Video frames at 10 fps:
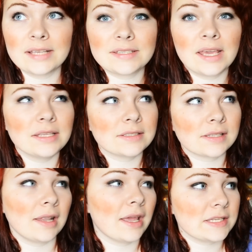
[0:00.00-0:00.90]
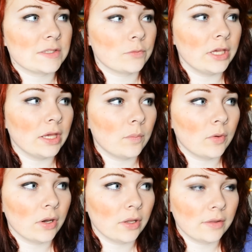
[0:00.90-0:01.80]
say it's the last week,
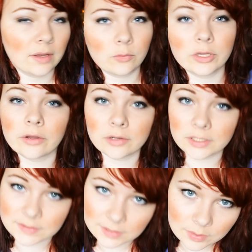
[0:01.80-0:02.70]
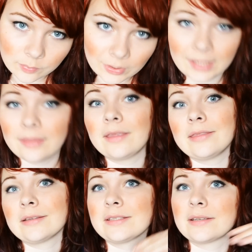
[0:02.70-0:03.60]
but then we go on a study break and then there's